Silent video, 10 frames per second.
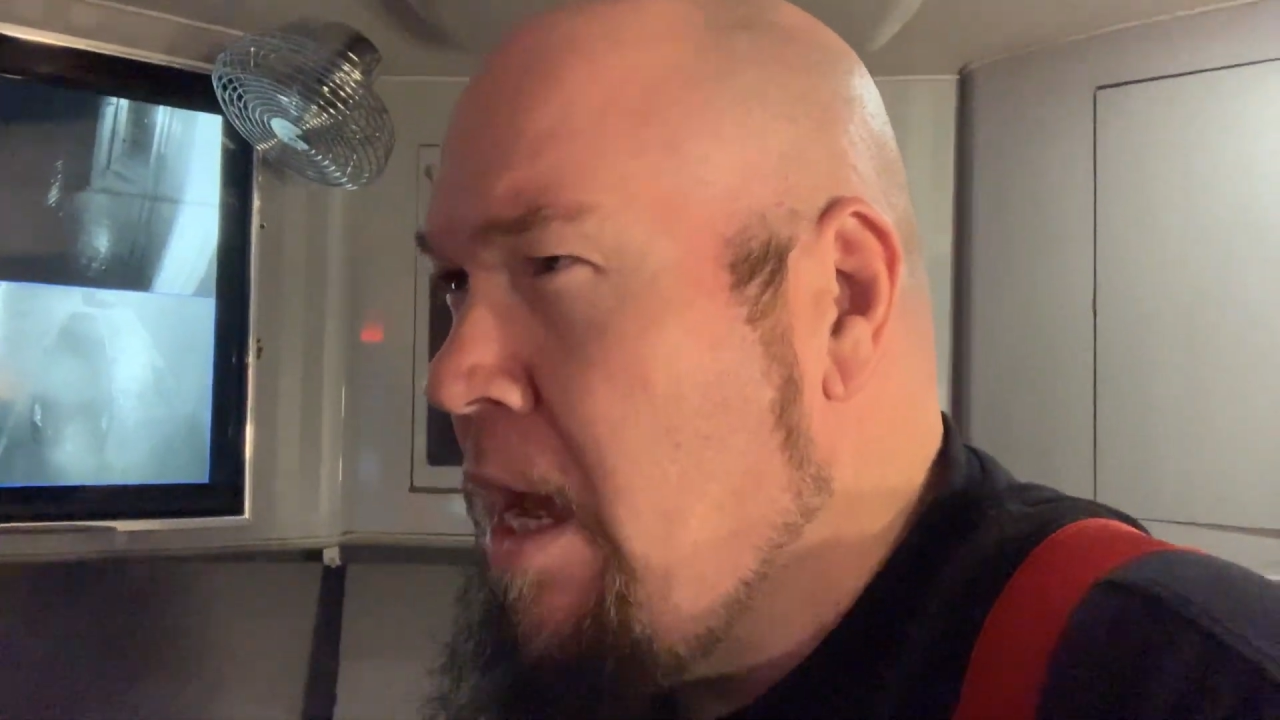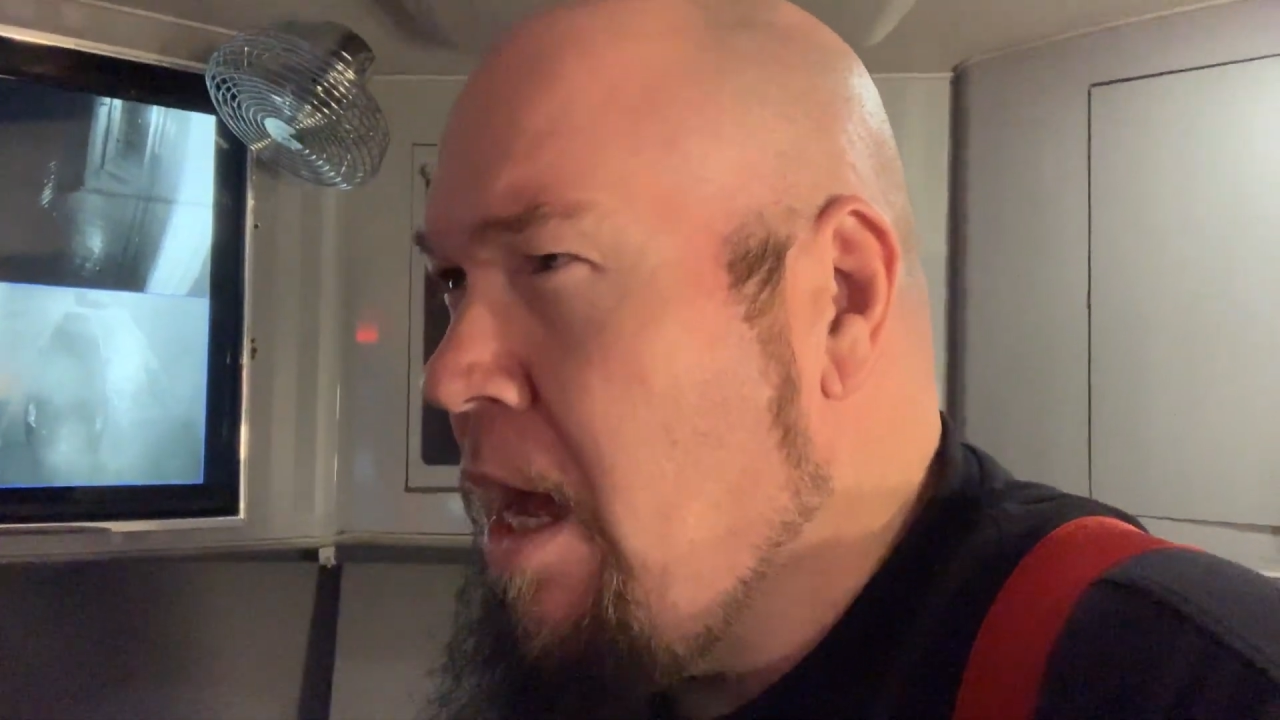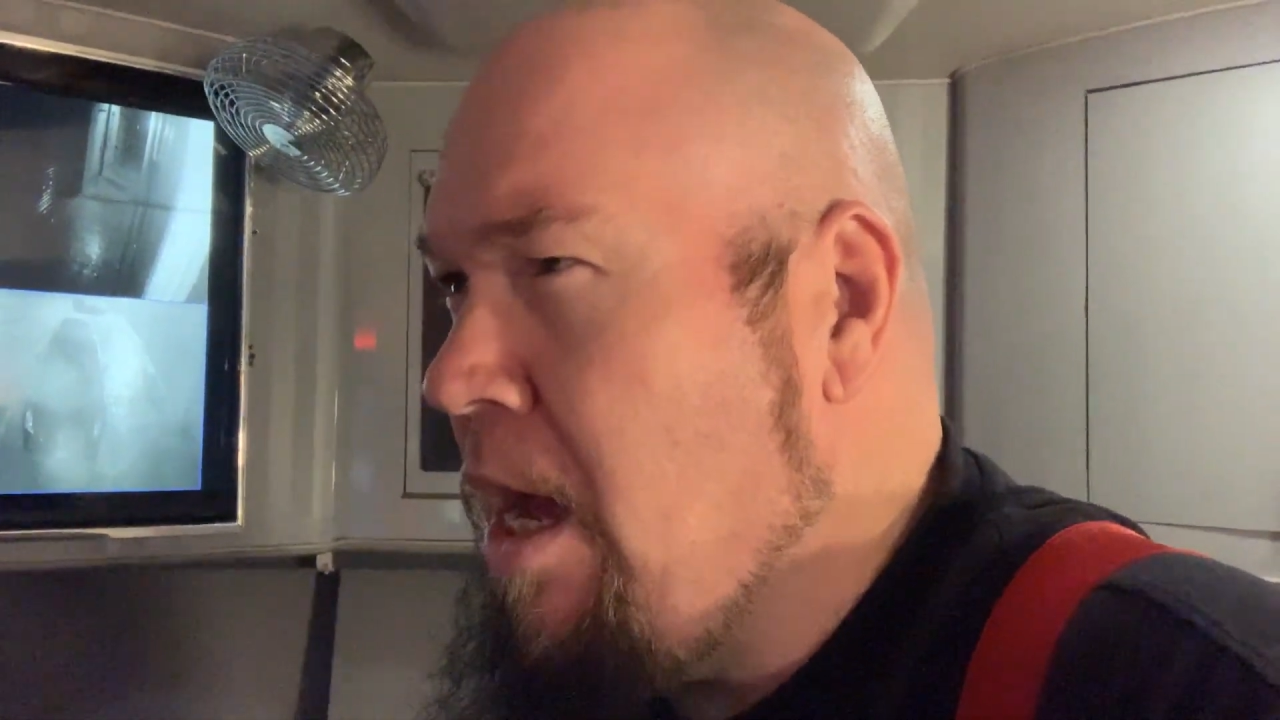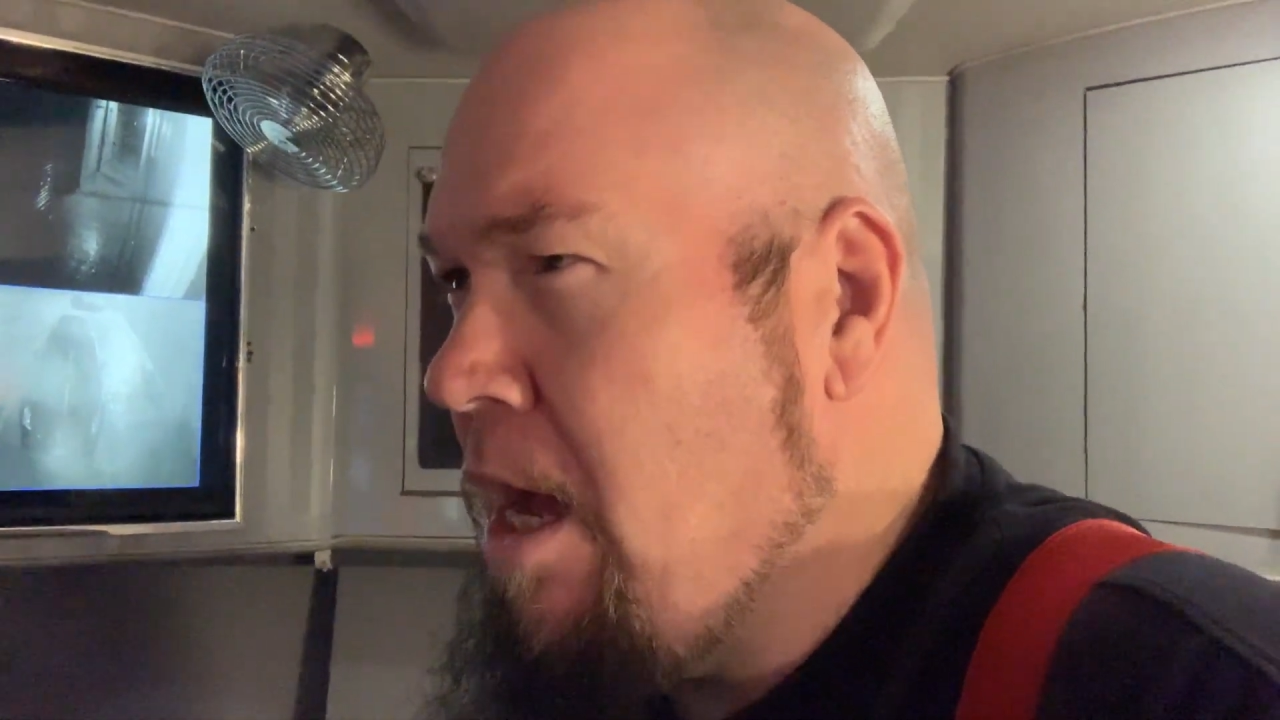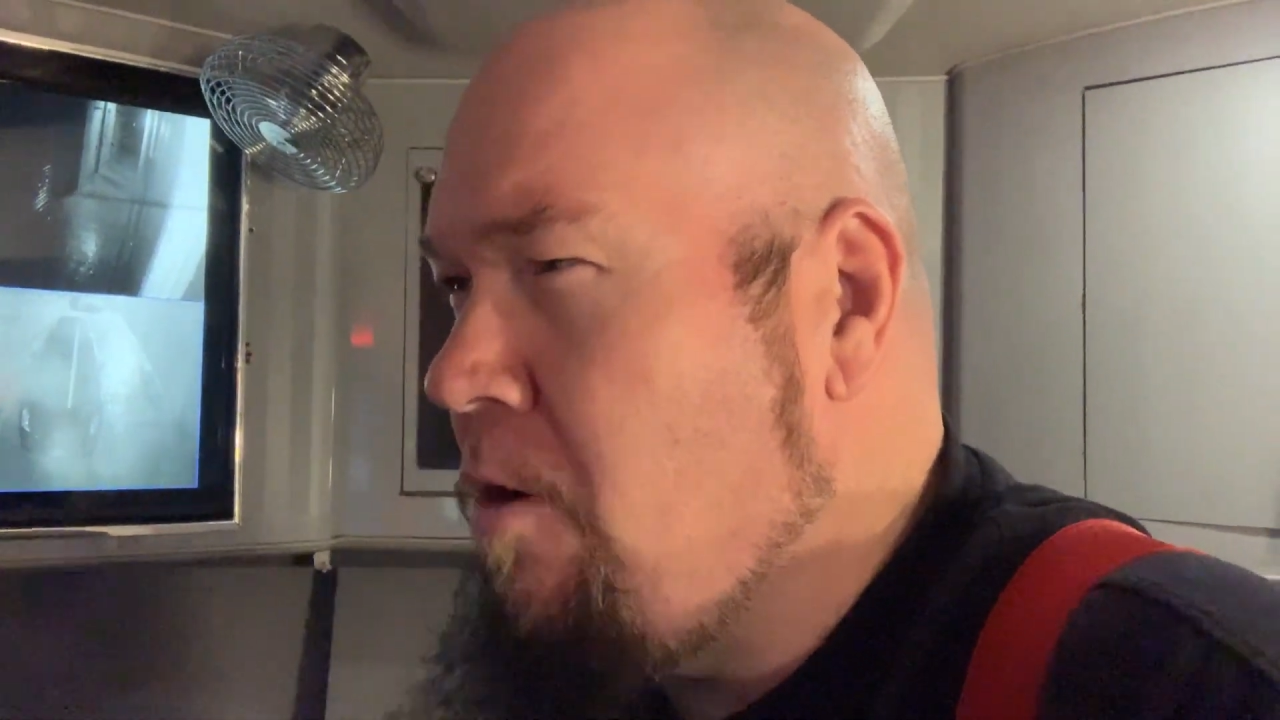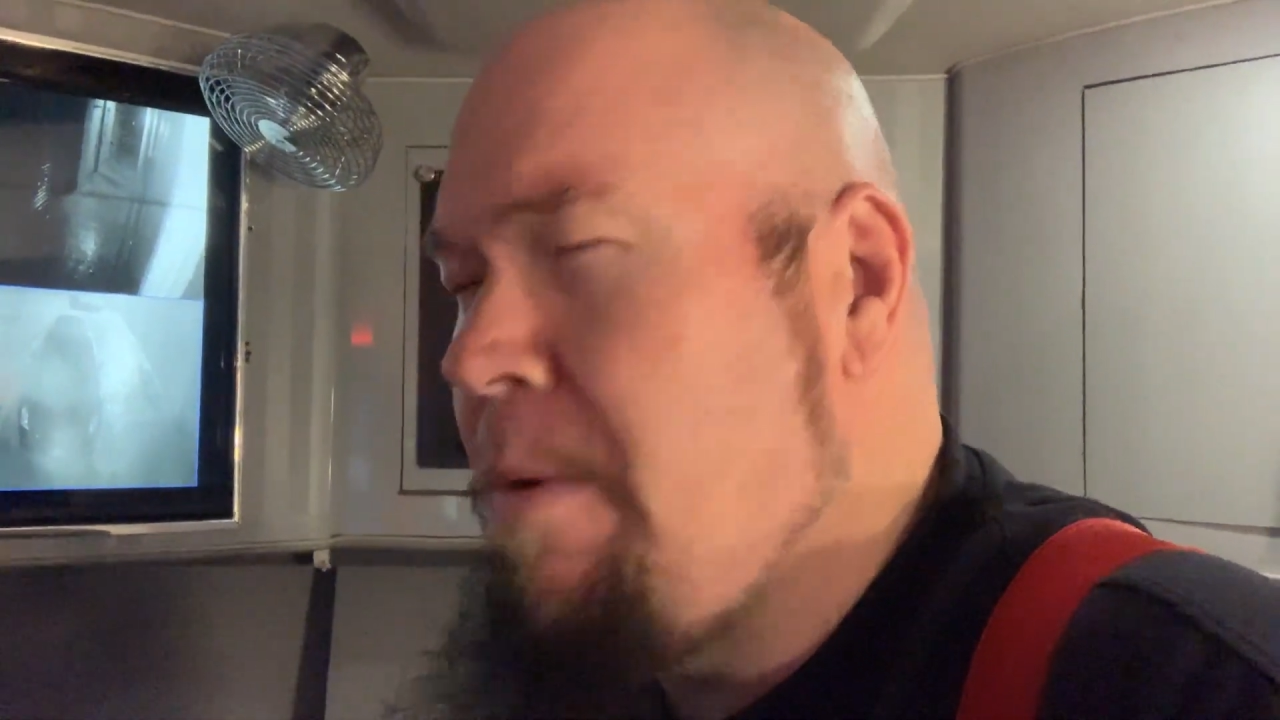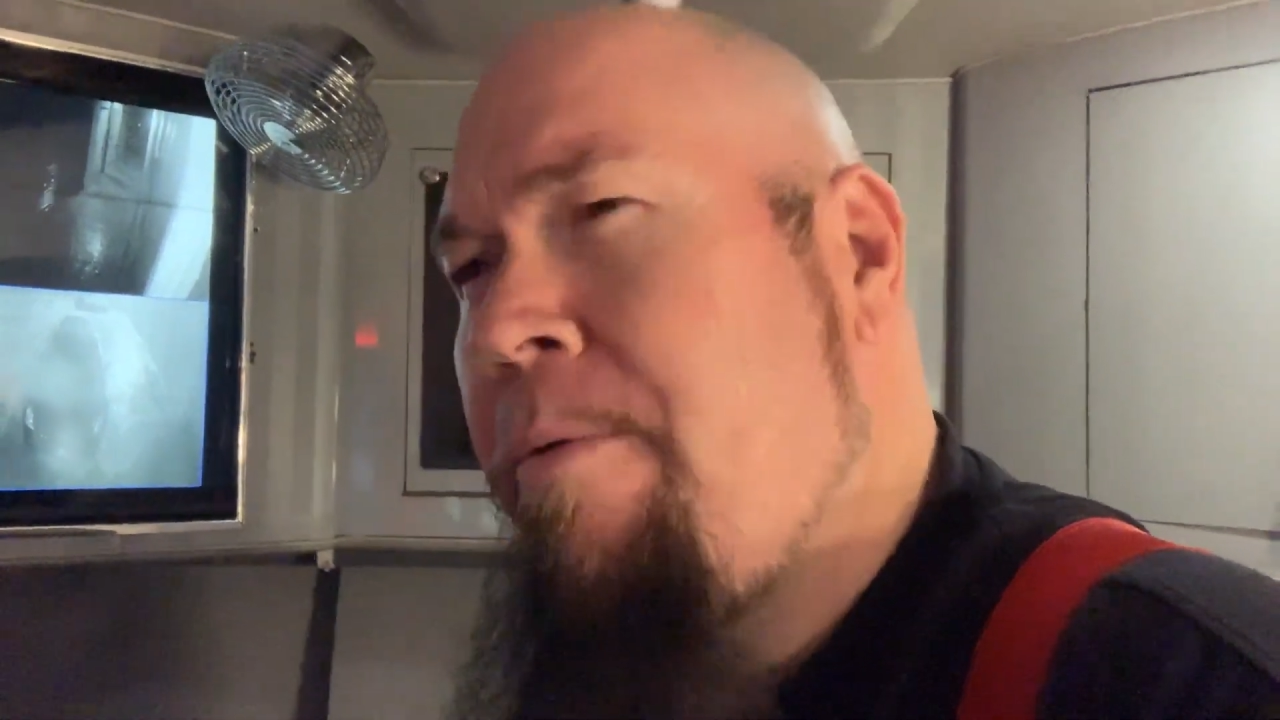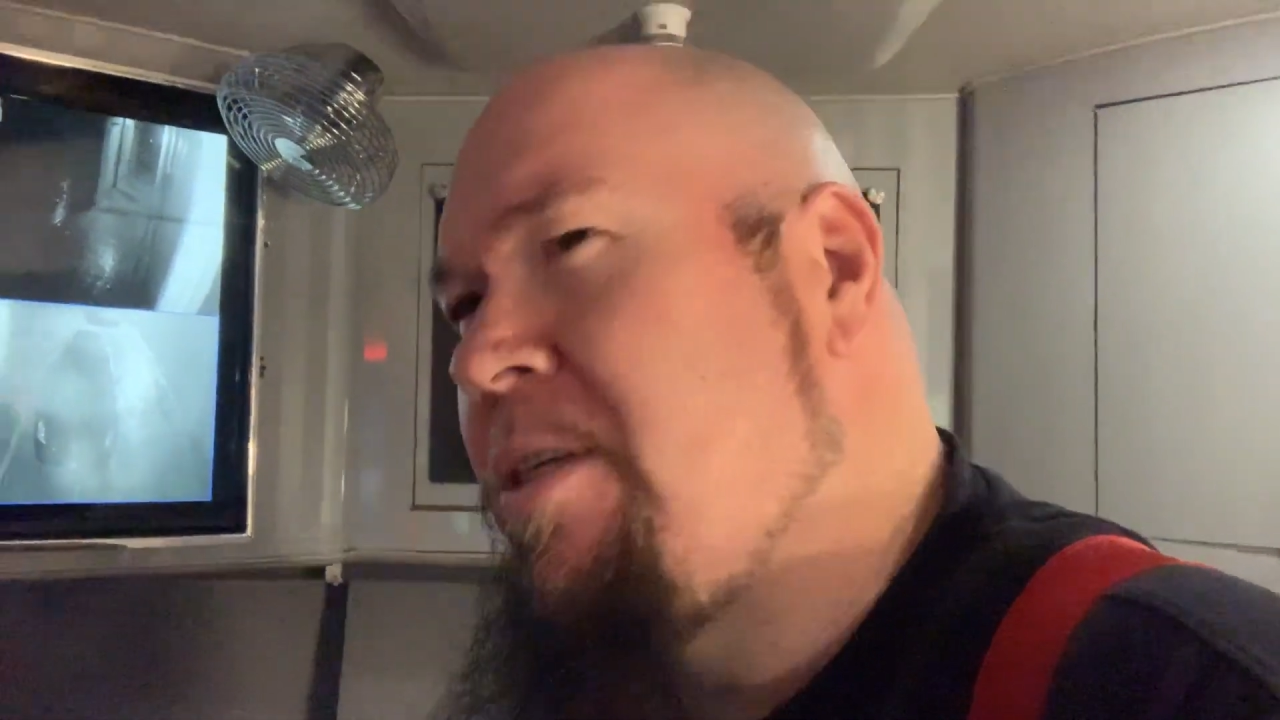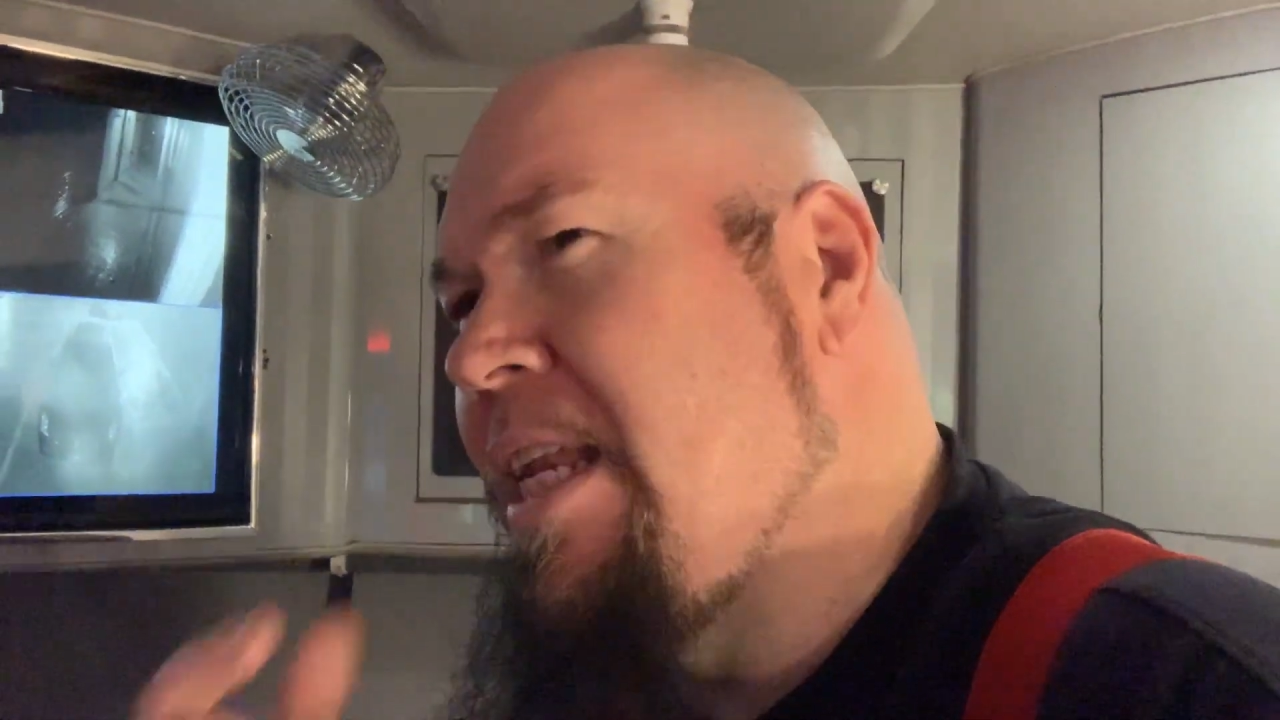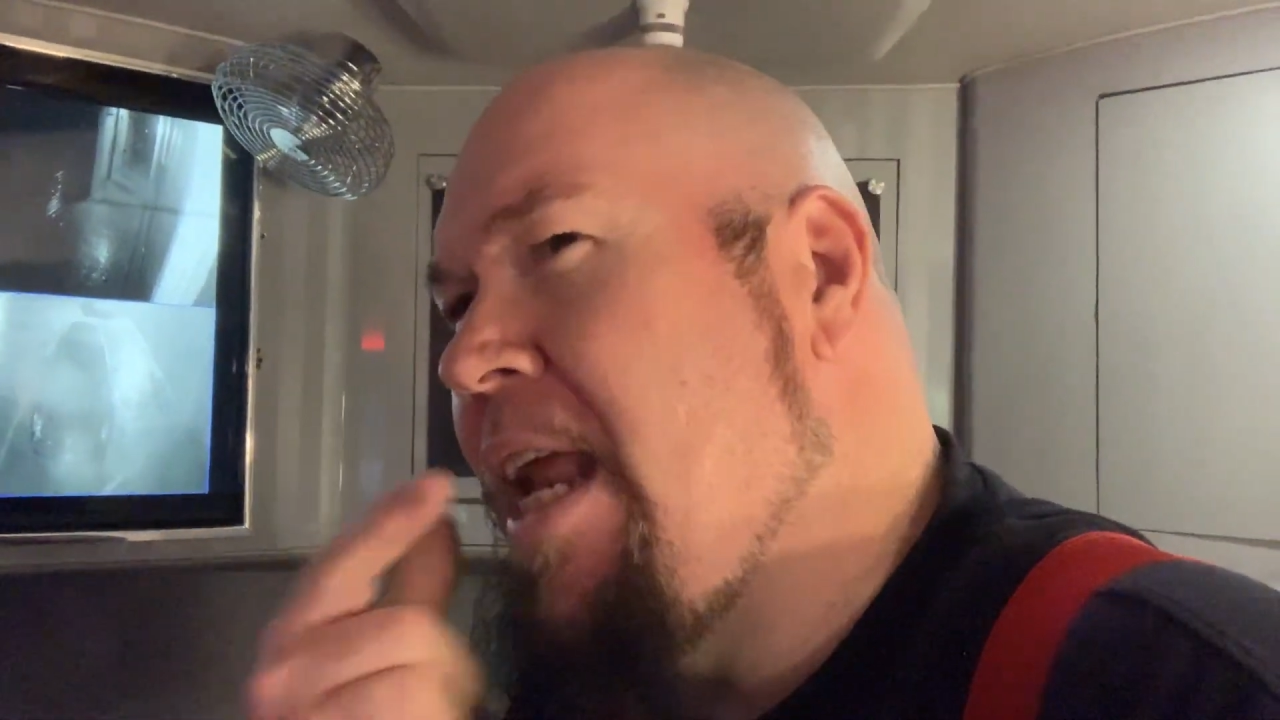Or maybe it was a